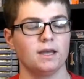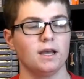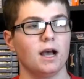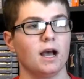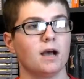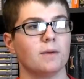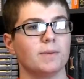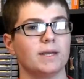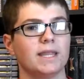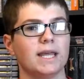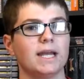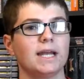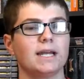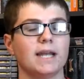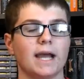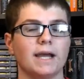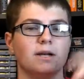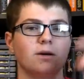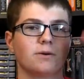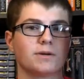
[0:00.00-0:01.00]
And then
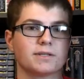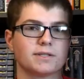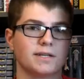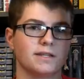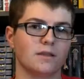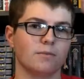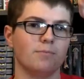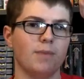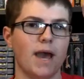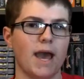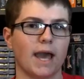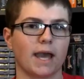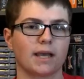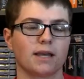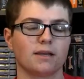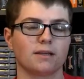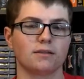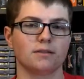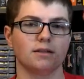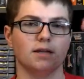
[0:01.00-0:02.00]
I noticed in the back,
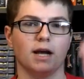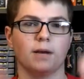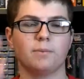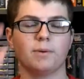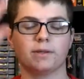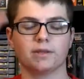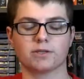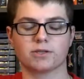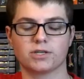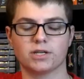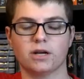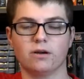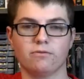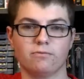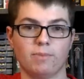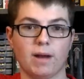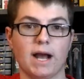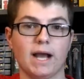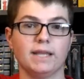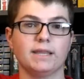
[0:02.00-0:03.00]
up on the
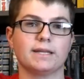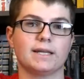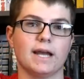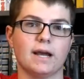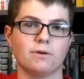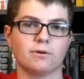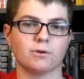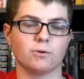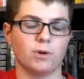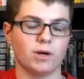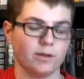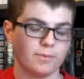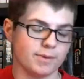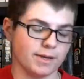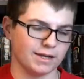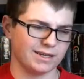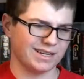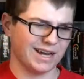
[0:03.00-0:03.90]
shelf, behind the counter quite a bit,